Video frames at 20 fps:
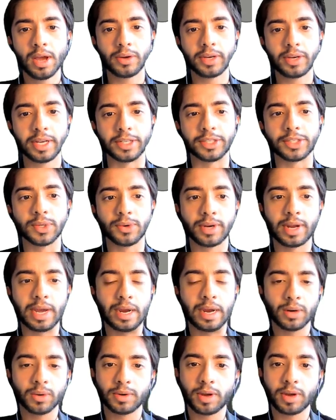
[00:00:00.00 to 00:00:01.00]
Okay, so
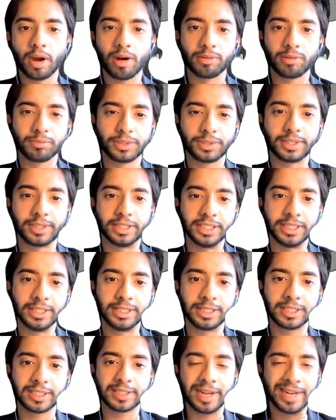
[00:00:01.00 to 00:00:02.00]
now comes the
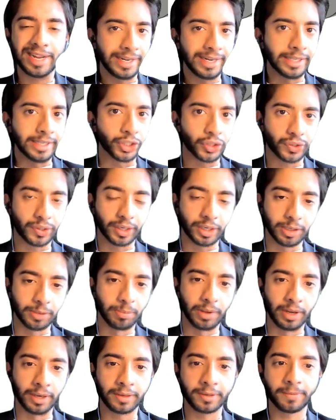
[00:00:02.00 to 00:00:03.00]
slightly tricky
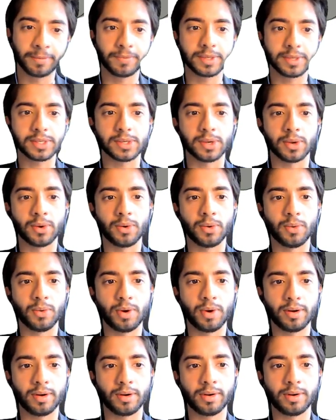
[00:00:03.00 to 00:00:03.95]
bit. So